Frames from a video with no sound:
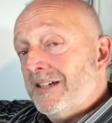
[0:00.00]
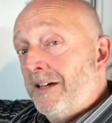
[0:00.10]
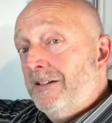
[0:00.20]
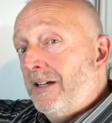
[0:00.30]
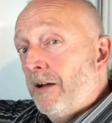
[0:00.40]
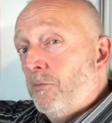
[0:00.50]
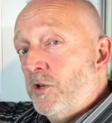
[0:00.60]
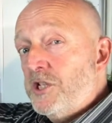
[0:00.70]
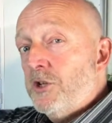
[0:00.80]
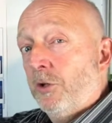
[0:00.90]
idea,
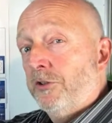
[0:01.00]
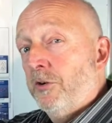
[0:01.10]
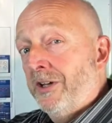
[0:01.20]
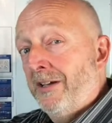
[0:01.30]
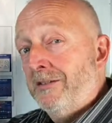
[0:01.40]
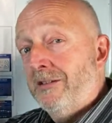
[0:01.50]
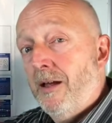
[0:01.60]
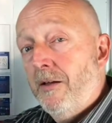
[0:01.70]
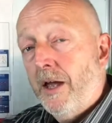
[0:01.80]
which also is